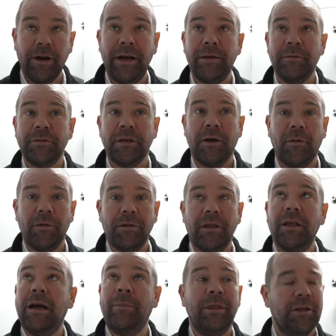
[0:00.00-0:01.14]
Right, so
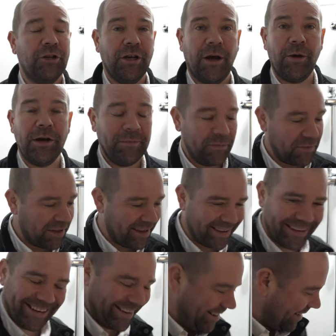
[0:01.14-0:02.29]
I'm in the shower.
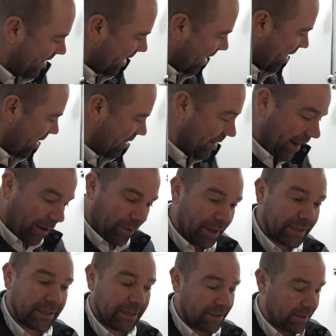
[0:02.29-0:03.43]
Now,
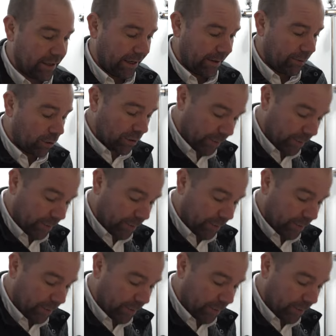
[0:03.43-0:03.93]
this is good